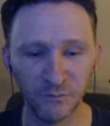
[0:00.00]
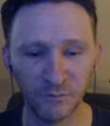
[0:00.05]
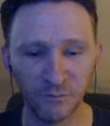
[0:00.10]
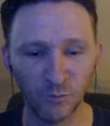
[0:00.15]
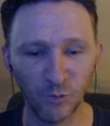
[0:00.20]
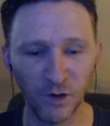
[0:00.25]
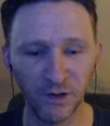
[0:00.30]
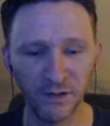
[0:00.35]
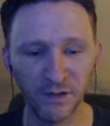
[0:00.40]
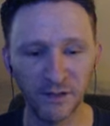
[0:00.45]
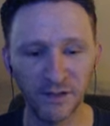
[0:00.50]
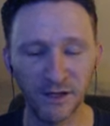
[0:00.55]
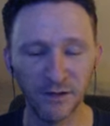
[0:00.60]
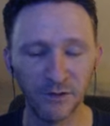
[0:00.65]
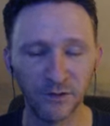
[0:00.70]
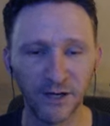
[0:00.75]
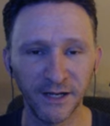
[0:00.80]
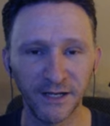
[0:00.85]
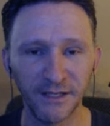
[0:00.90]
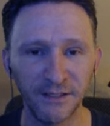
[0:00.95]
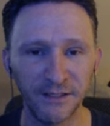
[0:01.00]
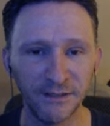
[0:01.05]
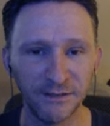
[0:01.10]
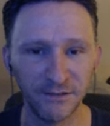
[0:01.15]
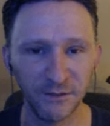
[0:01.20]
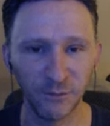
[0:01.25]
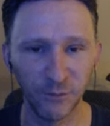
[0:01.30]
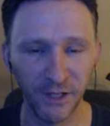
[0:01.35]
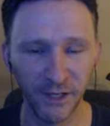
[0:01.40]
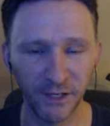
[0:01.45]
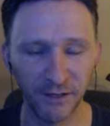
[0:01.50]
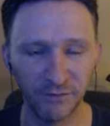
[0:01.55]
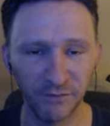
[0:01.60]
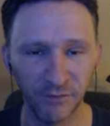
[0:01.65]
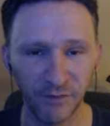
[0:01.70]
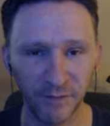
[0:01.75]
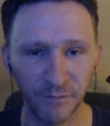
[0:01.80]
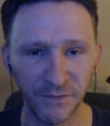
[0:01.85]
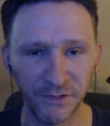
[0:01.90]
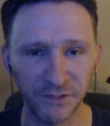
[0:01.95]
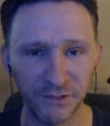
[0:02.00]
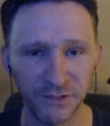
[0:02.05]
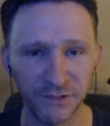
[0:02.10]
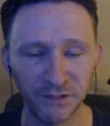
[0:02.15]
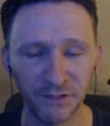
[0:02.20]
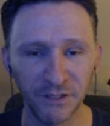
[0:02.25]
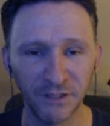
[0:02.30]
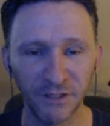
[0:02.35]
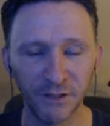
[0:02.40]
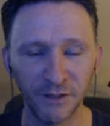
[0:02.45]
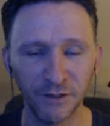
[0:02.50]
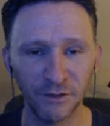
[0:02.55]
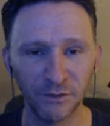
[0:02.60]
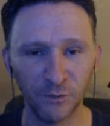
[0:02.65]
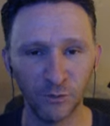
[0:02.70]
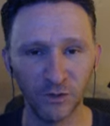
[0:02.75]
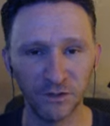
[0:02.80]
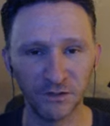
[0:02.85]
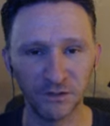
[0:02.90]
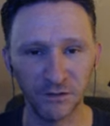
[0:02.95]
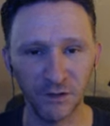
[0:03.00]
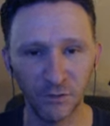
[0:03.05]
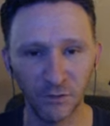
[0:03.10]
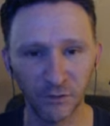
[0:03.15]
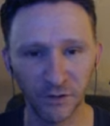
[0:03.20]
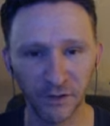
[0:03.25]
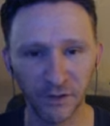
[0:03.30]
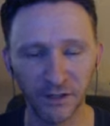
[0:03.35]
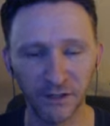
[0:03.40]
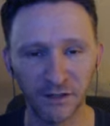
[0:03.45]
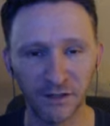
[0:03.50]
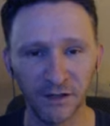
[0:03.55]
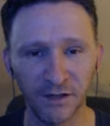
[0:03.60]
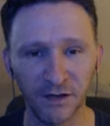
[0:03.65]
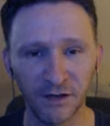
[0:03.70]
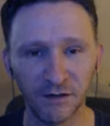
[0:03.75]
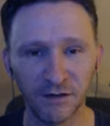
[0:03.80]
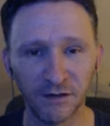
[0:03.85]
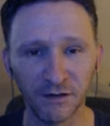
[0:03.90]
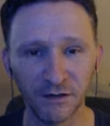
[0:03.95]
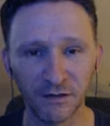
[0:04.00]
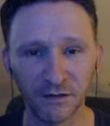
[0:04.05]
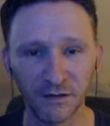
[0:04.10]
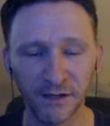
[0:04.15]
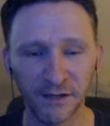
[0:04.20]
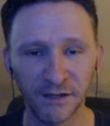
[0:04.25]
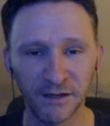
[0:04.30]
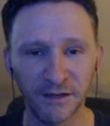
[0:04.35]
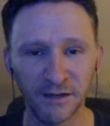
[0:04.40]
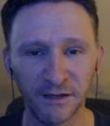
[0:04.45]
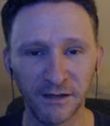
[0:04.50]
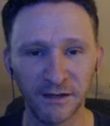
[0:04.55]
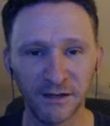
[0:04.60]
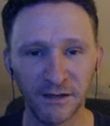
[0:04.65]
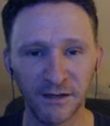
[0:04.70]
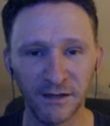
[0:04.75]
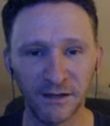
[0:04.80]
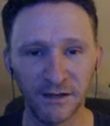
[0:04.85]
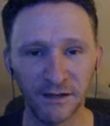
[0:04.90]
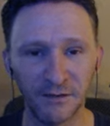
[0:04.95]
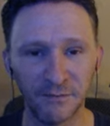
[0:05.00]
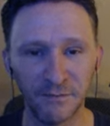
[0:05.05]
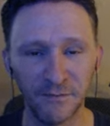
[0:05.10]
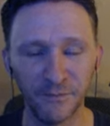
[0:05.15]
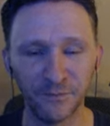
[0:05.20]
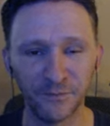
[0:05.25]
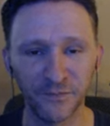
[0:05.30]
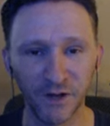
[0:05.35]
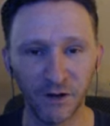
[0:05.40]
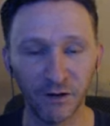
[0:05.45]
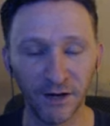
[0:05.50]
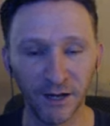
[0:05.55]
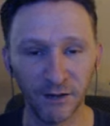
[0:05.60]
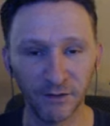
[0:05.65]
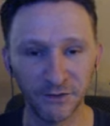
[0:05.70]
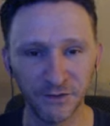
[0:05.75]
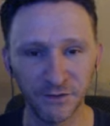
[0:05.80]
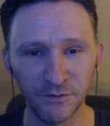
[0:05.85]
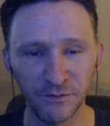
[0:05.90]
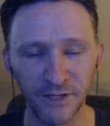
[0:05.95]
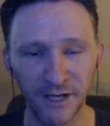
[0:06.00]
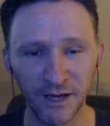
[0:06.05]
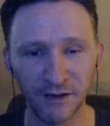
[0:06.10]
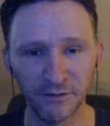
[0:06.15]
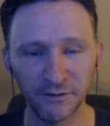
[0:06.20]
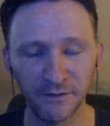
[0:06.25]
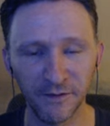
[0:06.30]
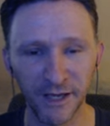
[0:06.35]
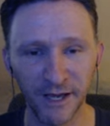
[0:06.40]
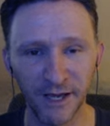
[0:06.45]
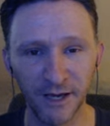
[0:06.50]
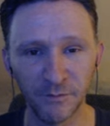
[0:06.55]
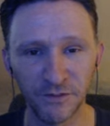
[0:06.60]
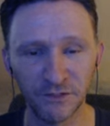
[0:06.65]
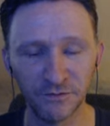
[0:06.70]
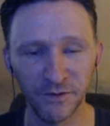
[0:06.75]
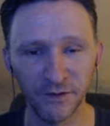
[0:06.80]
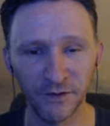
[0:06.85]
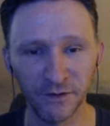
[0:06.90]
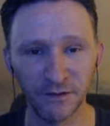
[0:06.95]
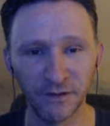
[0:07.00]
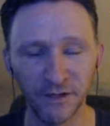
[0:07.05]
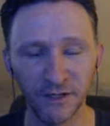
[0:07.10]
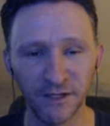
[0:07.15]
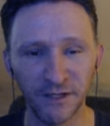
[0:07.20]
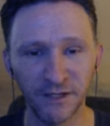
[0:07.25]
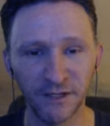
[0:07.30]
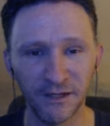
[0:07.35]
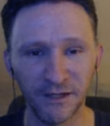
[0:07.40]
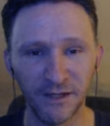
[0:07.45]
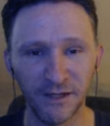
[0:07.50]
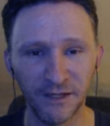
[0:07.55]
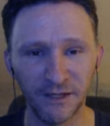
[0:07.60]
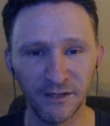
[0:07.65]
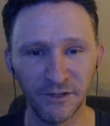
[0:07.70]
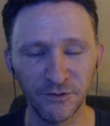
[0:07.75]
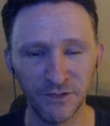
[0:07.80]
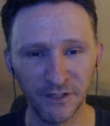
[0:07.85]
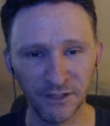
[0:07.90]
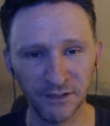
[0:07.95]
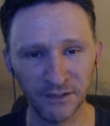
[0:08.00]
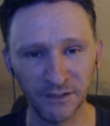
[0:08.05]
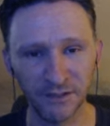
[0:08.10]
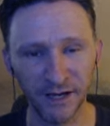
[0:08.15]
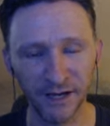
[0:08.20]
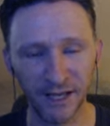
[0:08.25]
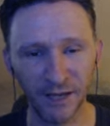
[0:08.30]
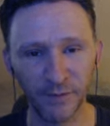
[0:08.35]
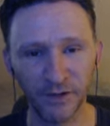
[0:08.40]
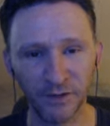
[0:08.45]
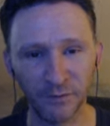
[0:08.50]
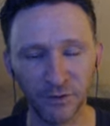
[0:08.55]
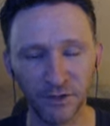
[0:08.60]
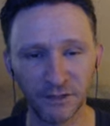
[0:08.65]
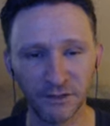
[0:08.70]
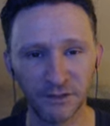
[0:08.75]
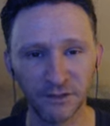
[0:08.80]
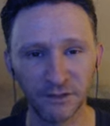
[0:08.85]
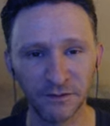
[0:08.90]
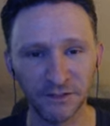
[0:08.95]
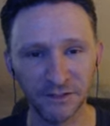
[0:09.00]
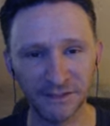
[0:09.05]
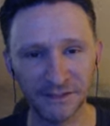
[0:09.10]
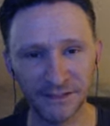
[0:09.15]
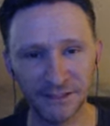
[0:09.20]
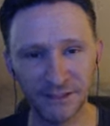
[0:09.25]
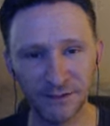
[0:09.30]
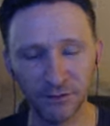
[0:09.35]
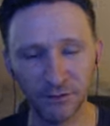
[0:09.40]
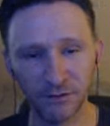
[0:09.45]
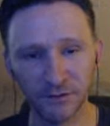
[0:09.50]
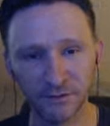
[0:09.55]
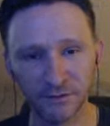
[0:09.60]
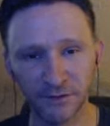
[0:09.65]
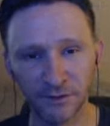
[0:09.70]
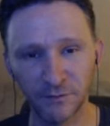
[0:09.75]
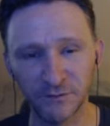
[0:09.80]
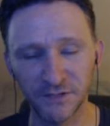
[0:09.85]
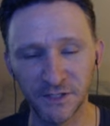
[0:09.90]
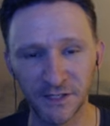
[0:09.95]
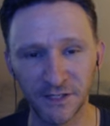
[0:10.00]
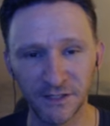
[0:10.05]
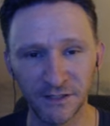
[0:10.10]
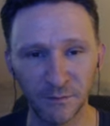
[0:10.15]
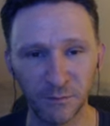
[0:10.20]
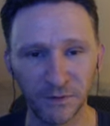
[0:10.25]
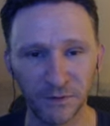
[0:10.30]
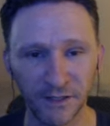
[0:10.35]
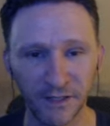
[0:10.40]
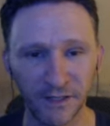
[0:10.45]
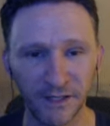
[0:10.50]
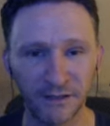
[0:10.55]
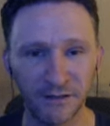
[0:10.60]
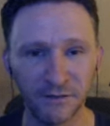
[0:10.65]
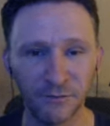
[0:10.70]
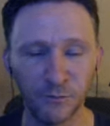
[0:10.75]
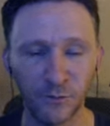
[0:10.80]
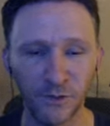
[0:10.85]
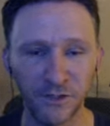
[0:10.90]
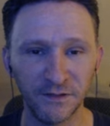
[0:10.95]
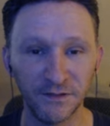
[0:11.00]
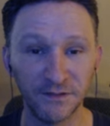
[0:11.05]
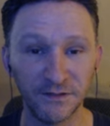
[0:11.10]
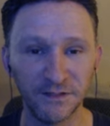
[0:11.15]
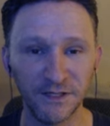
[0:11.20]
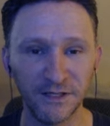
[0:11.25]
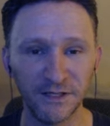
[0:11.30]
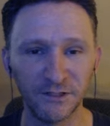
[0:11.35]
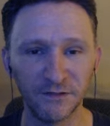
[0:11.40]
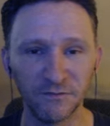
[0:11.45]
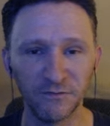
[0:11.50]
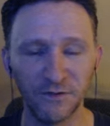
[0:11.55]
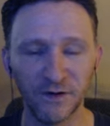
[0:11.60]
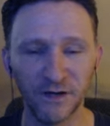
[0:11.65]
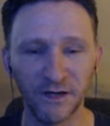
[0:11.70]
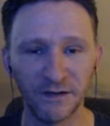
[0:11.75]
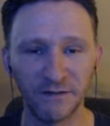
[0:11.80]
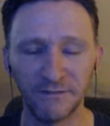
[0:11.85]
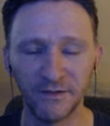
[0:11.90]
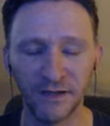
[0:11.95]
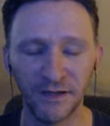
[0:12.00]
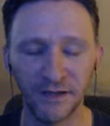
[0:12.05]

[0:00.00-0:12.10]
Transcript: one of the other ideas that we had for that mission was lowering our um, our altitude down into the atmosphere and using the dynamic pressure to steer ourselves in the plane with the Station 5.